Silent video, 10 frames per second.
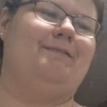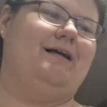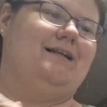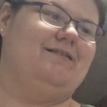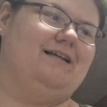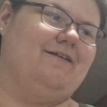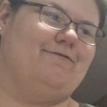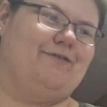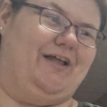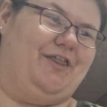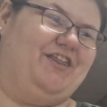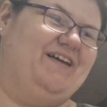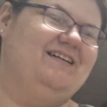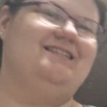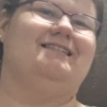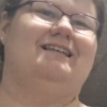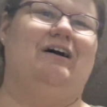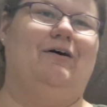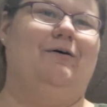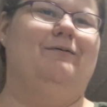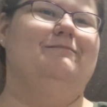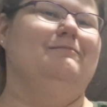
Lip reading: plan to leave with. So...